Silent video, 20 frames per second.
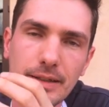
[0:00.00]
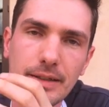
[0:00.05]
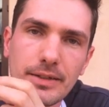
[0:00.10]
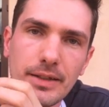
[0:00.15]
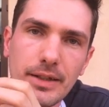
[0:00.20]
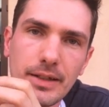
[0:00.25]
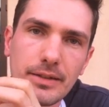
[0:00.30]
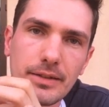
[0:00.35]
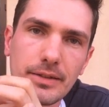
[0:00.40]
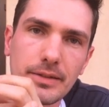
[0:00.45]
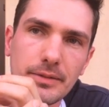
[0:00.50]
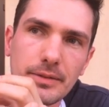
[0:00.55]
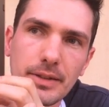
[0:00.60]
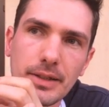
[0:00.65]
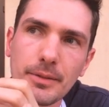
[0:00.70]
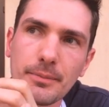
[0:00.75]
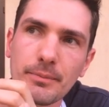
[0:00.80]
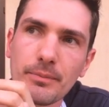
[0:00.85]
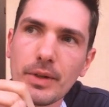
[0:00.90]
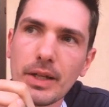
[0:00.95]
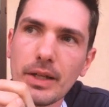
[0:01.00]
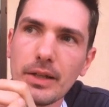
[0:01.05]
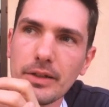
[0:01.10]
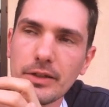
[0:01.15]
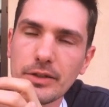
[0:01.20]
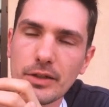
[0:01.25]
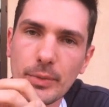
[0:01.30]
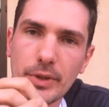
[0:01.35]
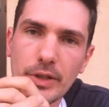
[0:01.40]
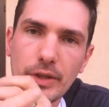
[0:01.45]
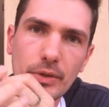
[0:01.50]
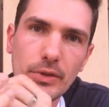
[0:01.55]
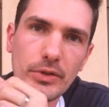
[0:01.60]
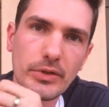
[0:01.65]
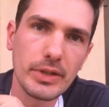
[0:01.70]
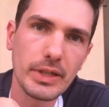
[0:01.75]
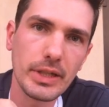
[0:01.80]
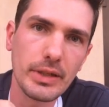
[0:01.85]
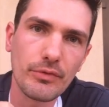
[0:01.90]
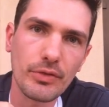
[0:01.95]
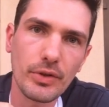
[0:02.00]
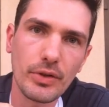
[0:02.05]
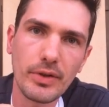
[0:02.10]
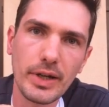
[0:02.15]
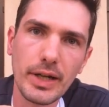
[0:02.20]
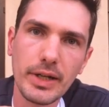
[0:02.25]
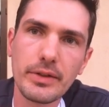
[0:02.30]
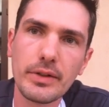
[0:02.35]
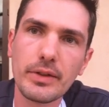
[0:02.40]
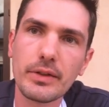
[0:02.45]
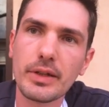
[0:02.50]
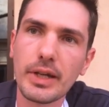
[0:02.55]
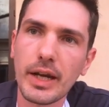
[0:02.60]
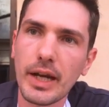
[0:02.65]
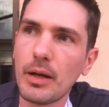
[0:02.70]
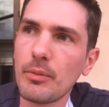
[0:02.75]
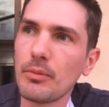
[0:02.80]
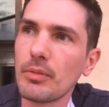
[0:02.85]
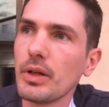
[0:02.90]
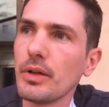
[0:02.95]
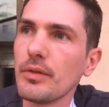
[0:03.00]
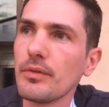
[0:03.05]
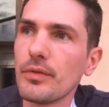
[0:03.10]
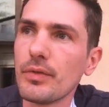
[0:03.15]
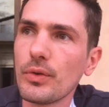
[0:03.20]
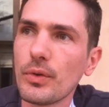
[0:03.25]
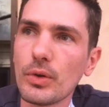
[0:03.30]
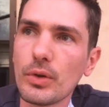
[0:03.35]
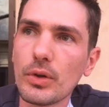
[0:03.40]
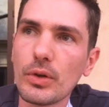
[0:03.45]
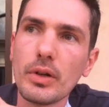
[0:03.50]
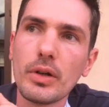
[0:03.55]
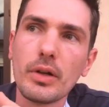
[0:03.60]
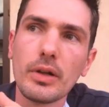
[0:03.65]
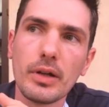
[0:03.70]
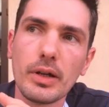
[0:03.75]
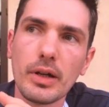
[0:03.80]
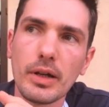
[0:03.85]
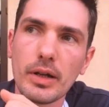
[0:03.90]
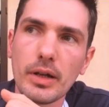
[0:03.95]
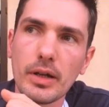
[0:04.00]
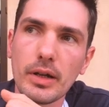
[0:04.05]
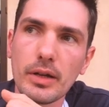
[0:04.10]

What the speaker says: Yeah, exactly. Yeah. So we used the infrared camera for